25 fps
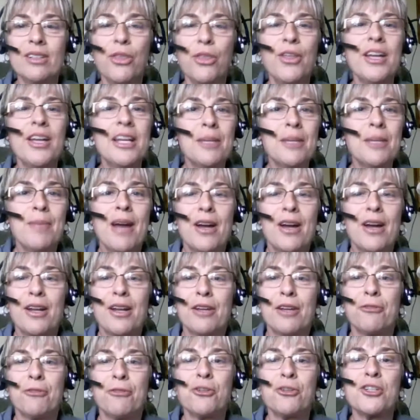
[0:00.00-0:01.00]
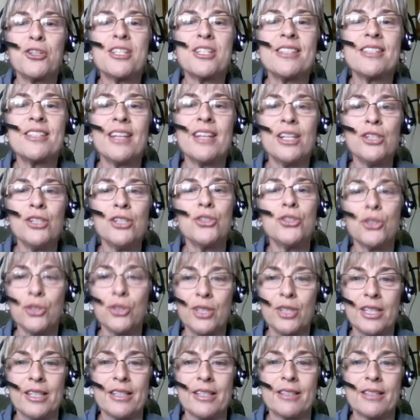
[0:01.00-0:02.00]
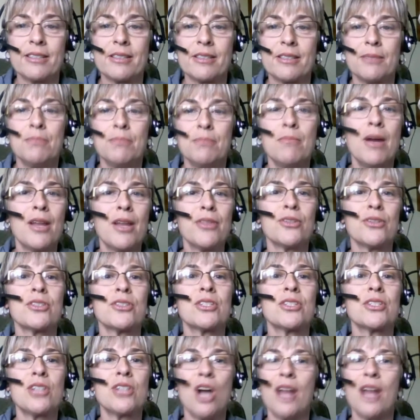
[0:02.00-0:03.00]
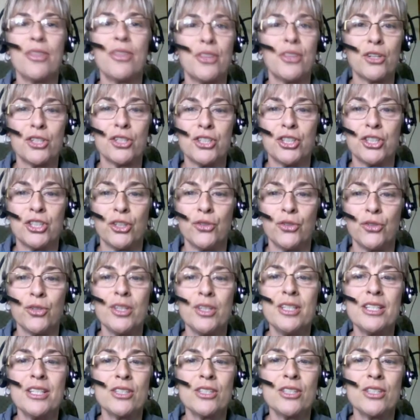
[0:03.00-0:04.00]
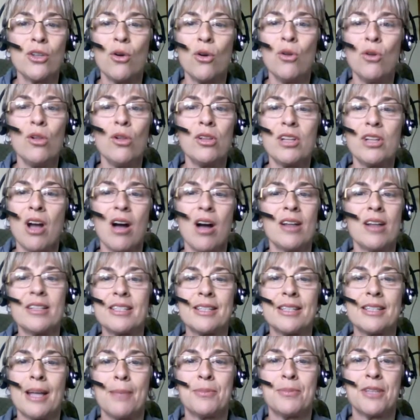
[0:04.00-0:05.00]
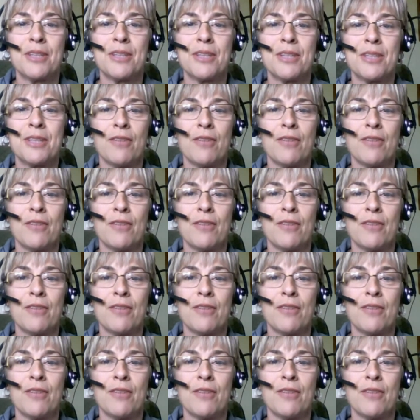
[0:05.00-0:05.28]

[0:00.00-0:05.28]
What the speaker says: think about it. For centuries, mothers taught their children. This whole concept of the